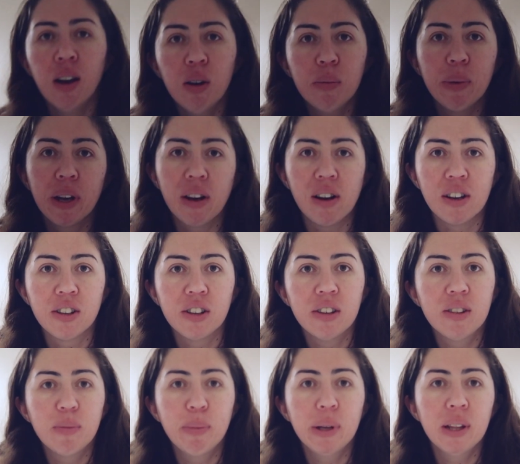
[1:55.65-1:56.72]
Oh my gosh,
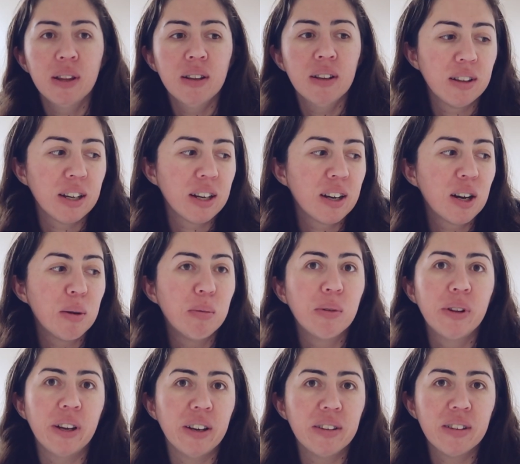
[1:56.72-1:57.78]
it's been like a couple
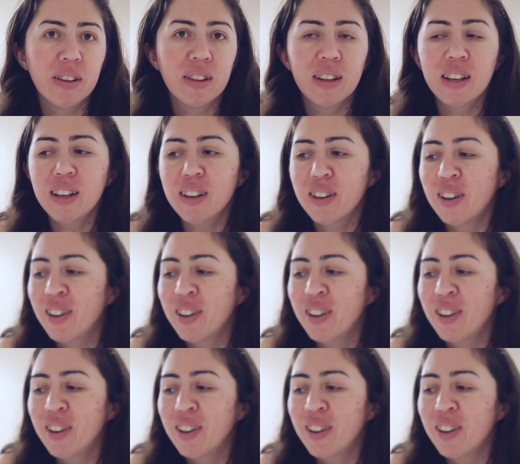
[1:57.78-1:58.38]
days, I think.